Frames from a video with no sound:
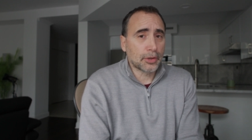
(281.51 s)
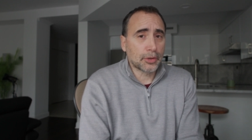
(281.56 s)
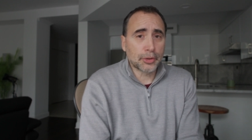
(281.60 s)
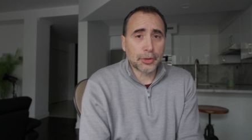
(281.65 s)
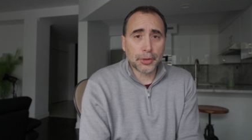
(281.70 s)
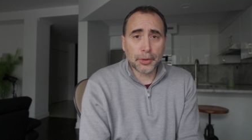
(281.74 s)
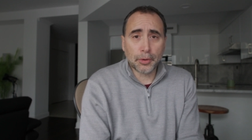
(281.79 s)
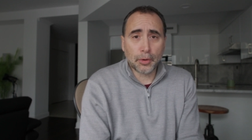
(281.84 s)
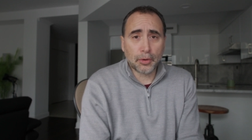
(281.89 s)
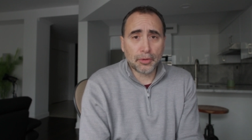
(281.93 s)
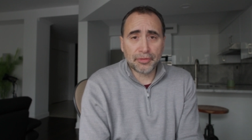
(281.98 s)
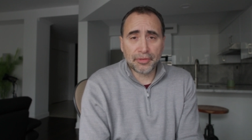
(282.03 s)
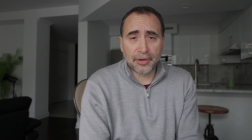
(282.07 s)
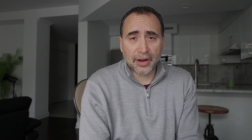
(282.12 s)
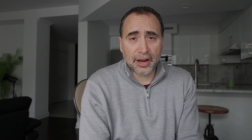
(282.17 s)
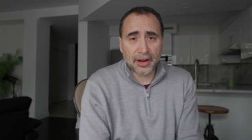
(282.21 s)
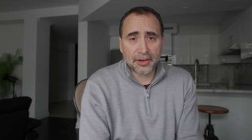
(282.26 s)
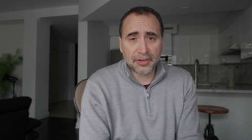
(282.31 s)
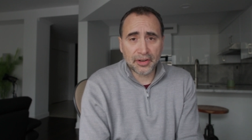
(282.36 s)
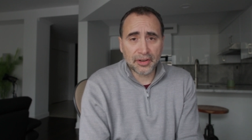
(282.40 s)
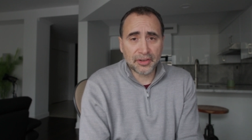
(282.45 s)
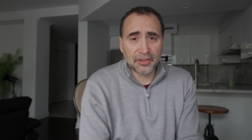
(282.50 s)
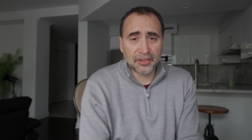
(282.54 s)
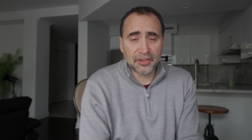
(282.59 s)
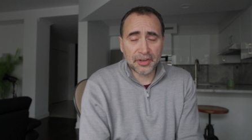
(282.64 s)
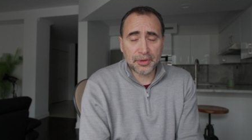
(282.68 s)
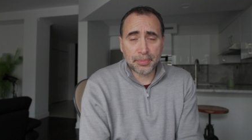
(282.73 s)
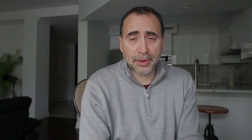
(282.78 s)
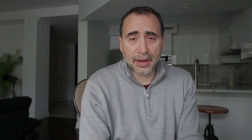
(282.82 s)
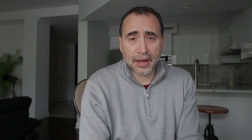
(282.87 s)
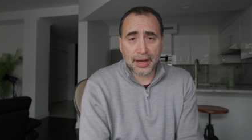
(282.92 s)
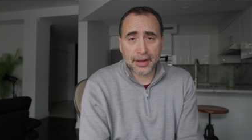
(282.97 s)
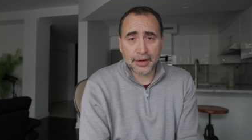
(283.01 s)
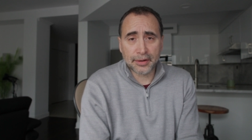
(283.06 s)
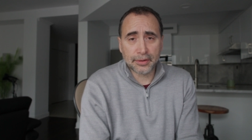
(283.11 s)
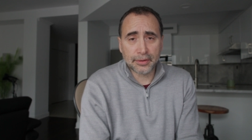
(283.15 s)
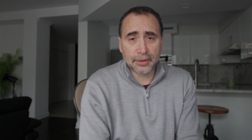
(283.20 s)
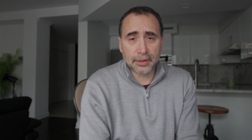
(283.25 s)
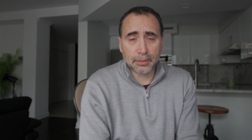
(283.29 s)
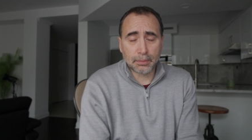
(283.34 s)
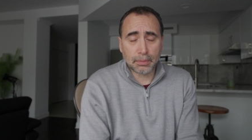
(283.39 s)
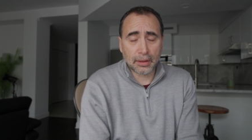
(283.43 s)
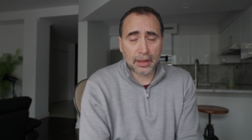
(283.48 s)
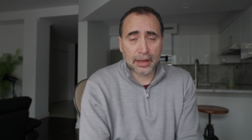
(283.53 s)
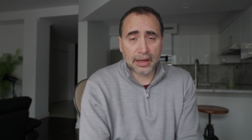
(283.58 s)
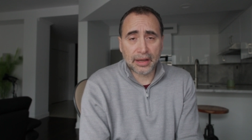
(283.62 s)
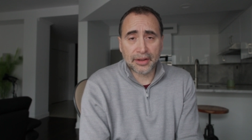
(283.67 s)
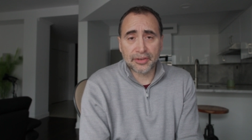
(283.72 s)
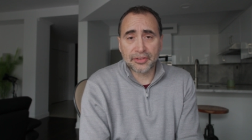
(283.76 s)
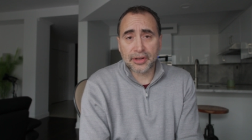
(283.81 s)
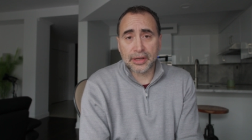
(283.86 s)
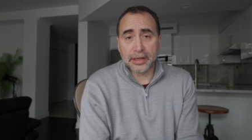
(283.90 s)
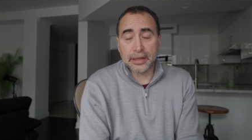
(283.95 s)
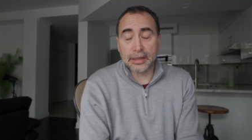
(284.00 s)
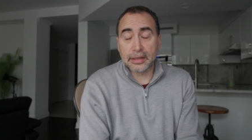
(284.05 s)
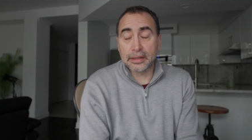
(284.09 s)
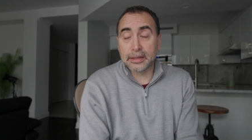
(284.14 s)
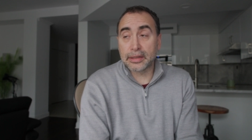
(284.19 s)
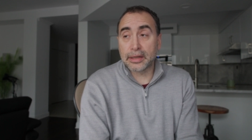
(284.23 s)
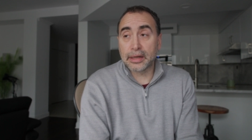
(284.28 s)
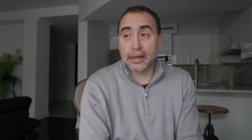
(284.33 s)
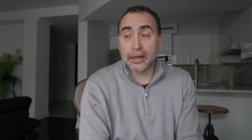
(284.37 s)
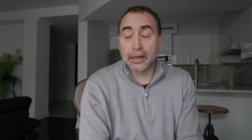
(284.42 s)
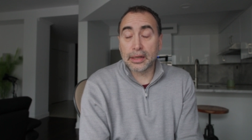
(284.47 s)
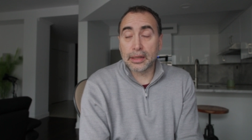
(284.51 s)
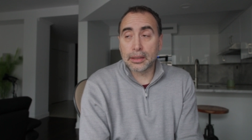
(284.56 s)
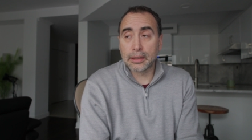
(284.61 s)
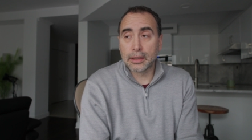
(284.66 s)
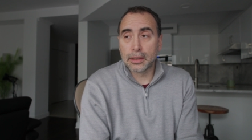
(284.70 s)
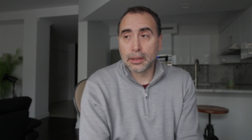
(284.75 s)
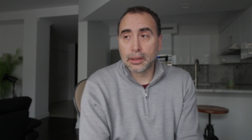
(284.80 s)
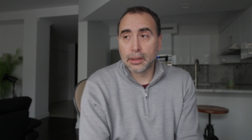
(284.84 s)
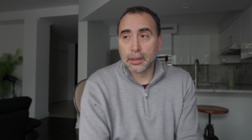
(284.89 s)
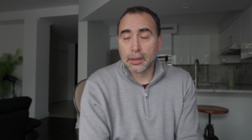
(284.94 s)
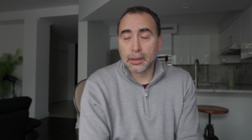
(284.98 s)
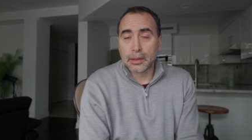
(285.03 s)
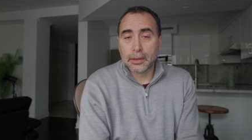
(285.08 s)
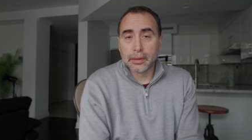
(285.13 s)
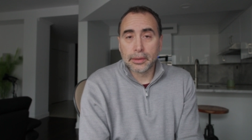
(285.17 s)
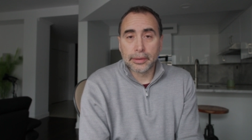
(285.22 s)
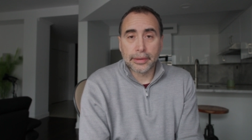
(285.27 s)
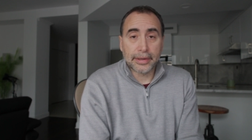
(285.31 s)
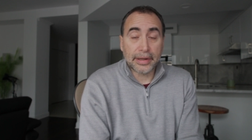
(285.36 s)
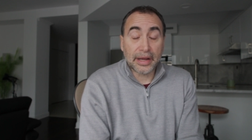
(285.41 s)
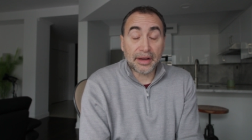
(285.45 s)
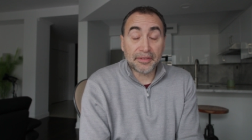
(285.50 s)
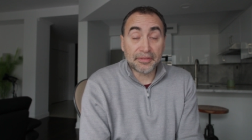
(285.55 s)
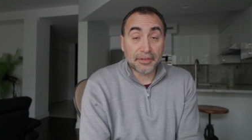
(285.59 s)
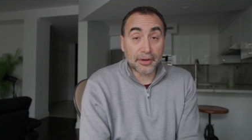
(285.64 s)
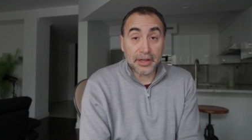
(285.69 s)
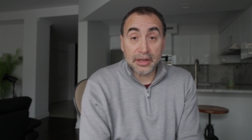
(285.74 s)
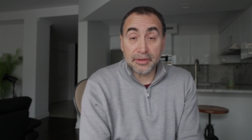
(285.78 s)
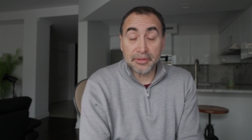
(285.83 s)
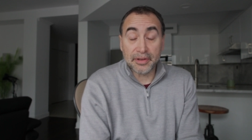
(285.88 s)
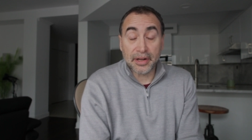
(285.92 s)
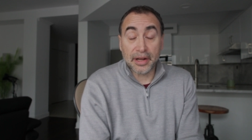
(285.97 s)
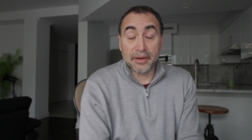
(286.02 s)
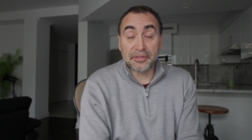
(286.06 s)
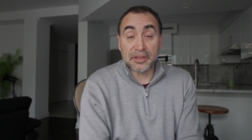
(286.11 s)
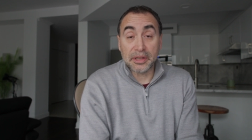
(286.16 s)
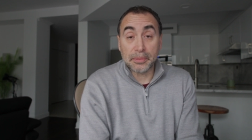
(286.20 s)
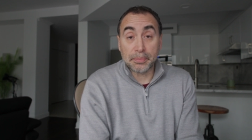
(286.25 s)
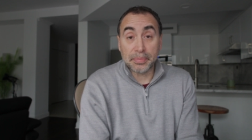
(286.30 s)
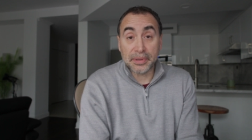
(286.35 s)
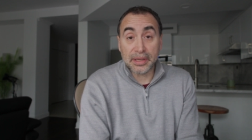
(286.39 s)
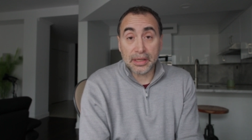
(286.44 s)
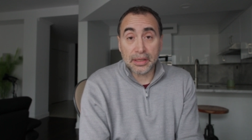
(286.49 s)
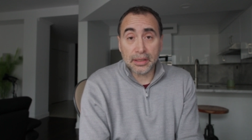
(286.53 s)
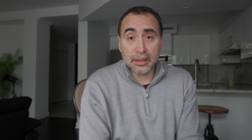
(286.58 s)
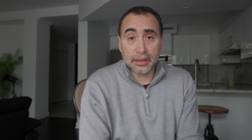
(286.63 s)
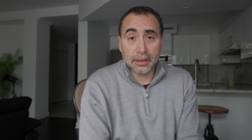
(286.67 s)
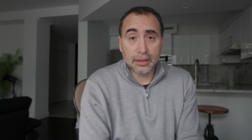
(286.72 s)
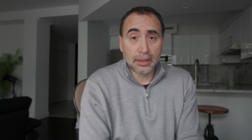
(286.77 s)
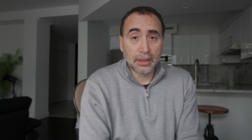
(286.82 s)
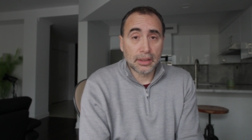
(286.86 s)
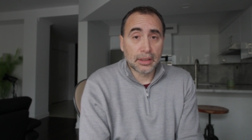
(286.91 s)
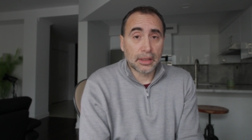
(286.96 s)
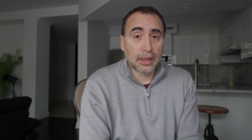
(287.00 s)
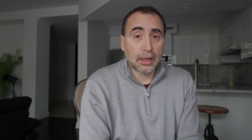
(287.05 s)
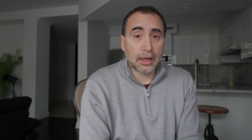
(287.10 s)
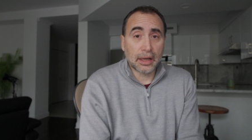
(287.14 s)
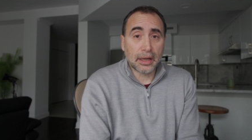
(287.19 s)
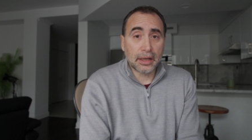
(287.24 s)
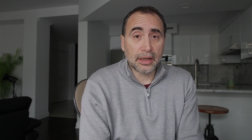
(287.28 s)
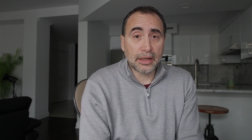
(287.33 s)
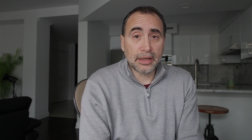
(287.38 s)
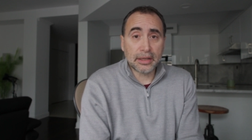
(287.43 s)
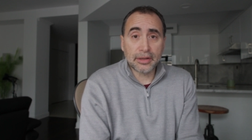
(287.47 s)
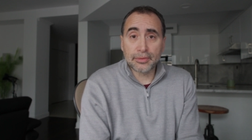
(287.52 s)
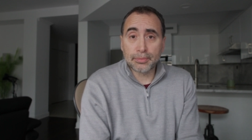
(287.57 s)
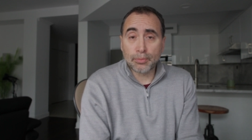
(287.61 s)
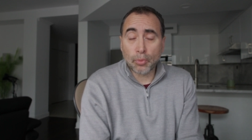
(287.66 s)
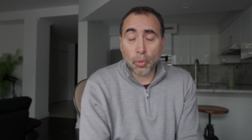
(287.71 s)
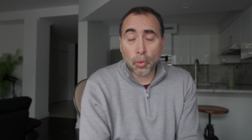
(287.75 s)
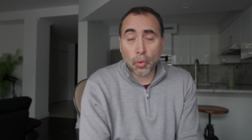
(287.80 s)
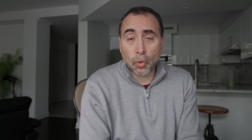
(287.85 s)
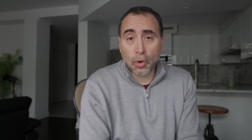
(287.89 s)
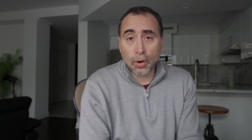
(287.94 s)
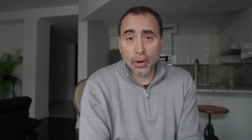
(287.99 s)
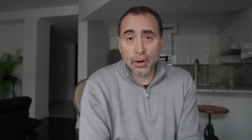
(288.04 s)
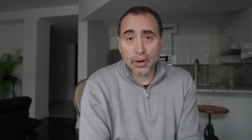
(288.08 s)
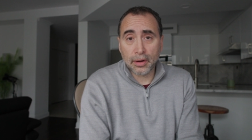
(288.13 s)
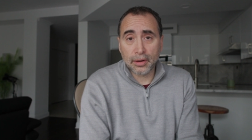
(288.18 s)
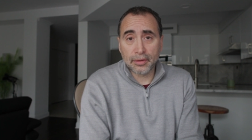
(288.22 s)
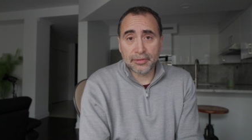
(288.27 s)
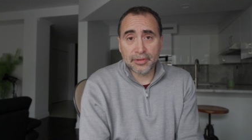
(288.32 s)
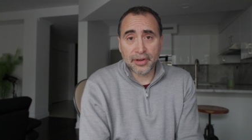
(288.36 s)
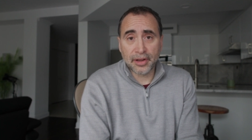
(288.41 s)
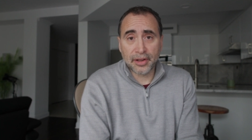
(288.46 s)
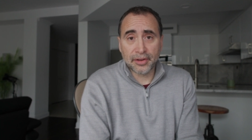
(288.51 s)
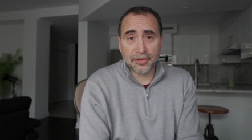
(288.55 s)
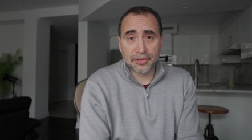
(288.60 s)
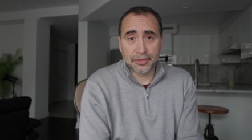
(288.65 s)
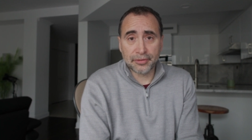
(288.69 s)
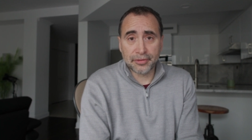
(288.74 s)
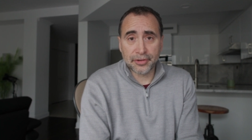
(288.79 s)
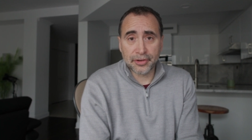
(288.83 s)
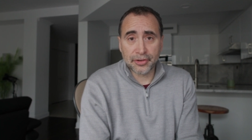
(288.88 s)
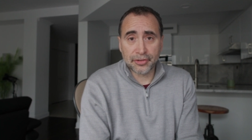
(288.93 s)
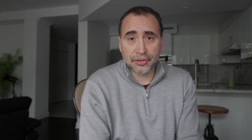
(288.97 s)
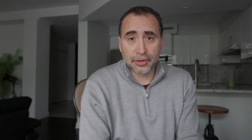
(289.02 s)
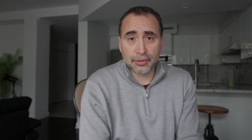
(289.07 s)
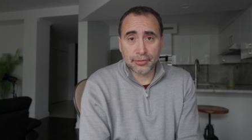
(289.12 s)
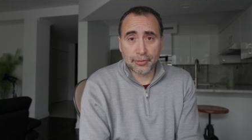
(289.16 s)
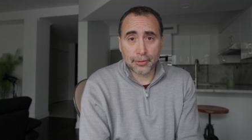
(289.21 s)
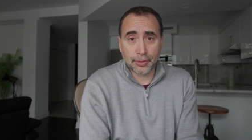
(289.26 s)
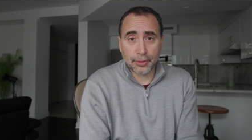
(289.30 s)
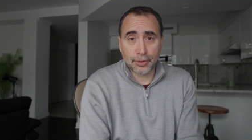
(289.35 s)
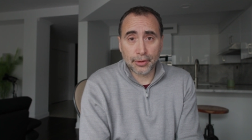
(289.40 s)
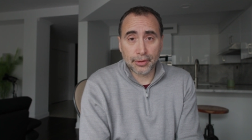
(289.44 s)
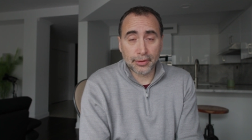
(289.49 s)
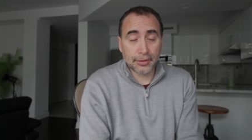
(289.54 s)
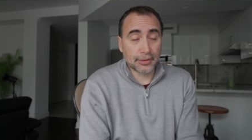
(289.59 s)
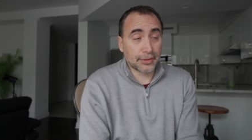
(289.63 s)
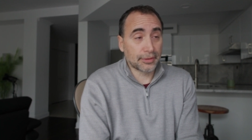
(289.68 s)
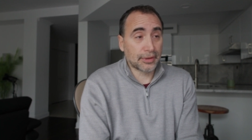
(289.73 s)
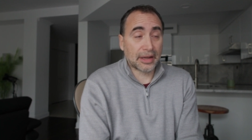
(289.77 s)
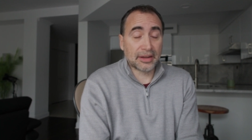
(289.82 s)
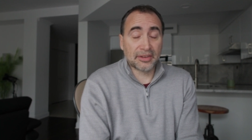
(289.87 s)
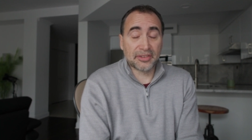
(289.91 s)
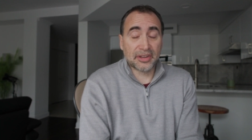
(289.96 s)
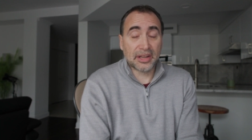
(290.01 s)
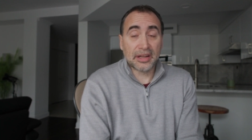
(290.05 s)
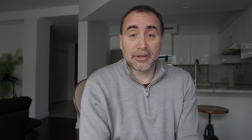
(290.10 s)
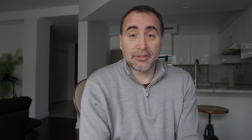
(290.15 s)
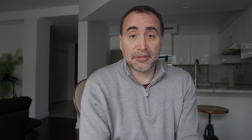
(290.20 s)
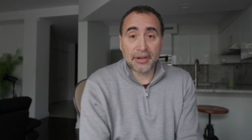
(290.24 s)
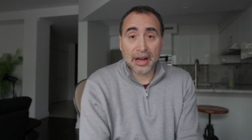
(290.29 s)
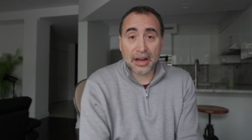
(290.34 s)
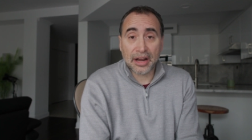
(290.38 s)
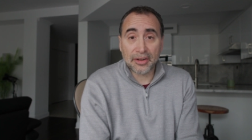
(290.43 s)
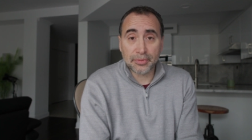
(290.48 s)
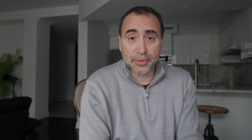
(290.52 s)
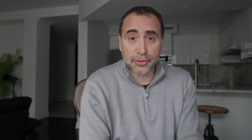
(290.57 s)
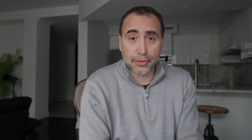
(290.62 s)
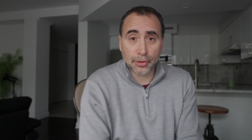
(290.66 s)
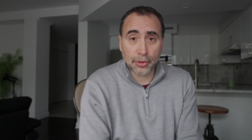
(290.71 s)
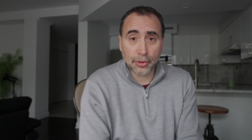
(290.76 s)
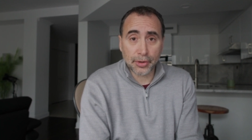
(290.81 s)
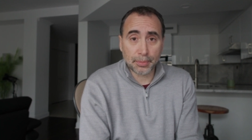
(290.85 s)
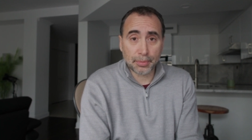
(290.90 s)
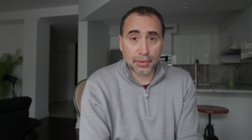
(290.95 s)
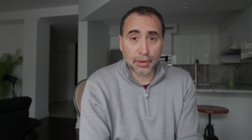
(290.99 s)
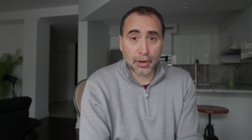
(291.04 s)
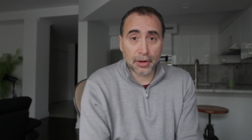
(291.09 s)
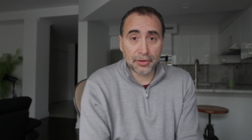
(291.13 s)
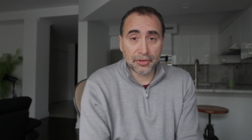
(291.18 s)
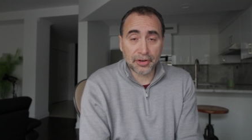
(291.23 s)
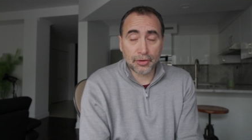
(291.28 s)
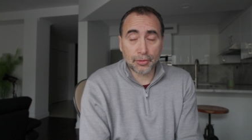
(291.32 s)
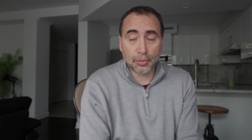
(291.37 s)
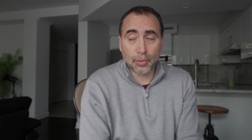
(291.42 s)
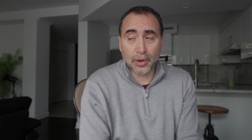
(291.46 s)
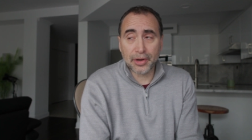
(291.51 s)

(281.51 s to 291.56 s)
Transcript: Good old fashioned cPanel and Plesk and, uh, and F, even FTP uh, is more than sufficient for, I say, the vast majority of projects.